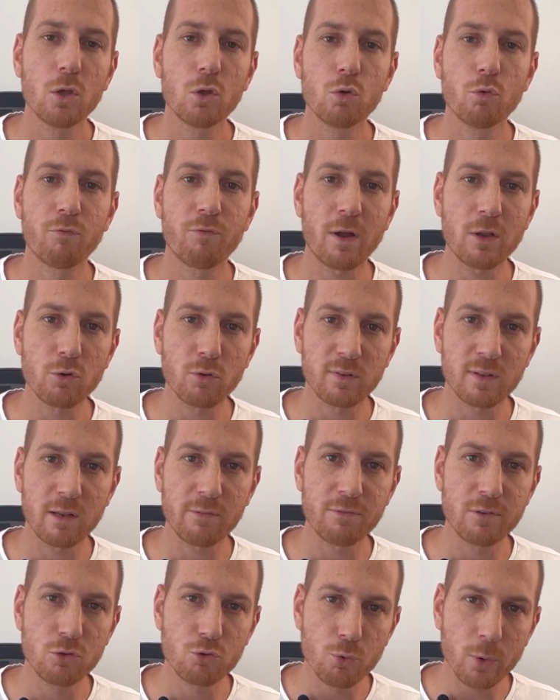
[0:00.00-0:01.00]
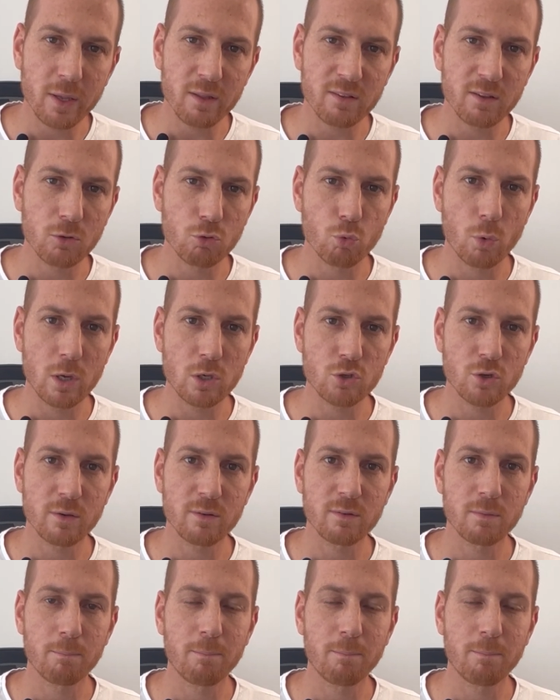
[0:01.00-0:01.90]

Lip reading: you find yourself in tricky situations,